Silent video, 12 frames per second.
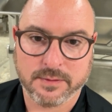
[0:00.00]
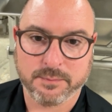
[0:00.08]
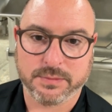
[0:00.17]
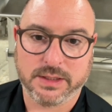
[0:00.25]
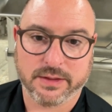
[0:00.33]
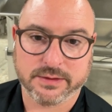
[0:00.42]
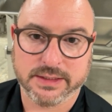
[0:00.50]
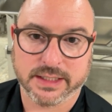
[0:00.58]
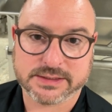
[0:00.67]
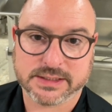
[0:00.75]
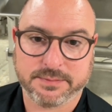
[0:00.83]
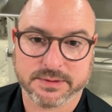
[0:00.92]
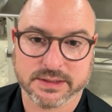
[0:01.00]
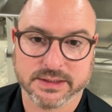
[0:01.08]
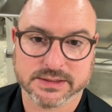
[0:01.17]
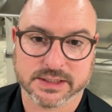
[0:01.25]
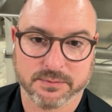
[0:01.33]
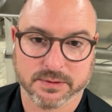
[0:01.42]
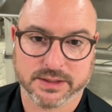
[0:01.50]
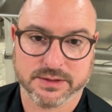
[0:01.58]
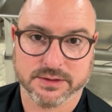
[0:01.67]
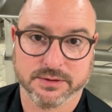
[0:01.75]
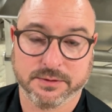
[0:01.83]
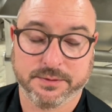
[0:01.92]
But now the next couple things I want to
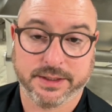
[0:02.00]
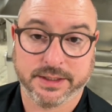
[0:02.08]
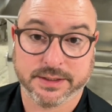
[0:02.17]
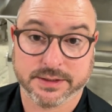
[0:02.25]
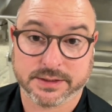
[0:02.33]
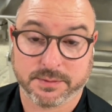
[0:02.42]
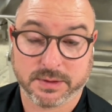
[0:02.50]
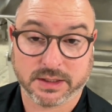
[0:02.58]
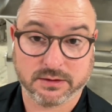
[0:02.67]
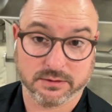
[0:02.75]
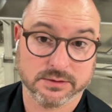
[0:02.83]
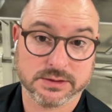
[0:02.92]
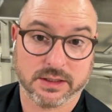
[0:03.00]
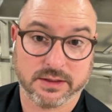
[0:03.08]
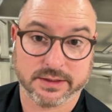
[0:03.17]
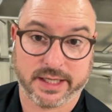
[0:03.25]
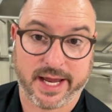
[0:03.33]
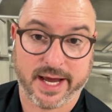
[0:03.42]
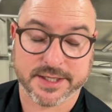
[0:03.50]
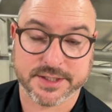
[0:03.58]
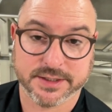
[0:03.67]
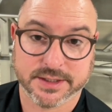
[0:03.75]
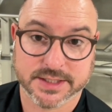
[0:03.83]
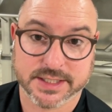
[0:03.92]
do is I'm going to close all the
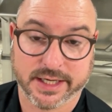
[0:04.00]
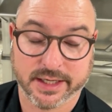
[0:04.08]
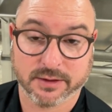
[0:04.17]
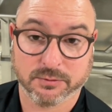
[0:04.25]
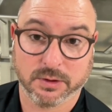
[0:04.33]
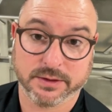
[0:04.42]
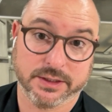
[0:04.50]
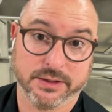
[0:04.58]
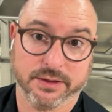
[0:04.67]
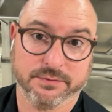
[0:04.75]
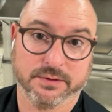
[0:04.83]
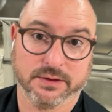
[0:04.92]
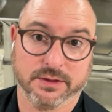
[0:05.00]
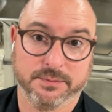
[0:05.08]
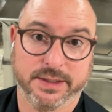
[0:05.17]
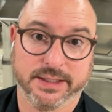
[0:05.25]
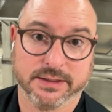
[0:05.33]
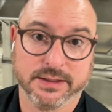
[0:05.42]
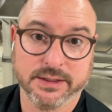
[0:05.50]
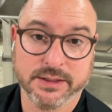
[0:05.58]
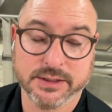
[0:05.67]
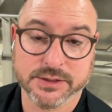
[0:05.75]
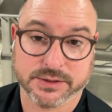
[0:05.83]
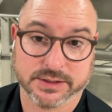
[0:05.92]
hatches and run the unit for a little bit
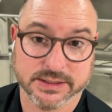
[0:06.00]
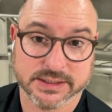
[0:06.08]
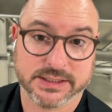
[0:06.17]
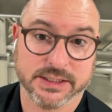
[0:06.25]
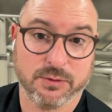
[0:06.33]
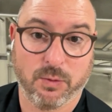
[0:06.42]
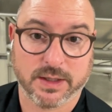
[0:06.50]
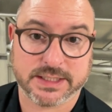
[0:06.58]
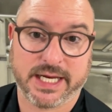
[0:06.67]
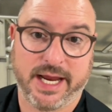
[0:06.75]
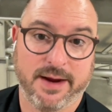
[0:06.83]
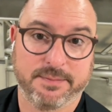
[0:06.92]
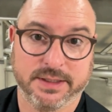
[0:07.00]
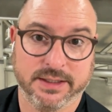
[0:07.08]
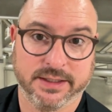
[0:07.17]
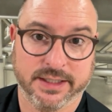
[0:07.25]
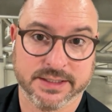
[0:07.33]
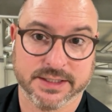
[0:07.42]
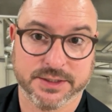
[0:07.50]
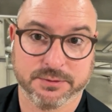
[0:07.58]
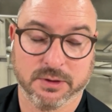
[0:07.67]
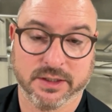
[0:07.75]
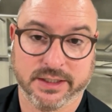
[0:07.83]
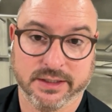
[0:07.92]
so you can see what's happening as it's
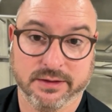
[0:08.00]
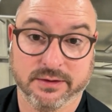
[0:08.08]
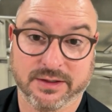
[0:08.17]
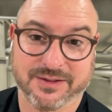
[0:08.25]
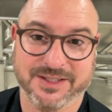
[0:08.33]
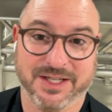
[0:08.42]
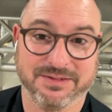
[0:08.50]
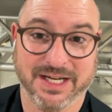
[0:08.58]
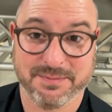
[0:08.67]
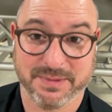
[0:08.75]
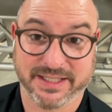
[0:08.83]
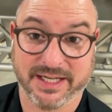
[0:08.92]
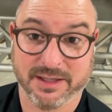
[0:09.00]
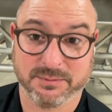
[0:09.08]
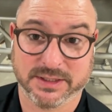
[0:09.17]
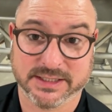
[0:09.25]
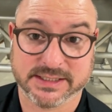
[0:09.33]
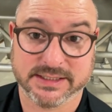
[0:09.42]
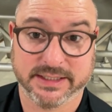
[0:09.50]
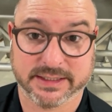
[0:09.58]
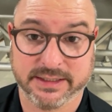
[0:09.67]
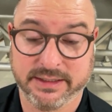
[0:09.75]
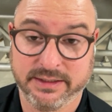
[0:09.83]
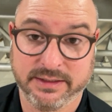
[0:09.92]
running. And luckily I've got my camera on a stick.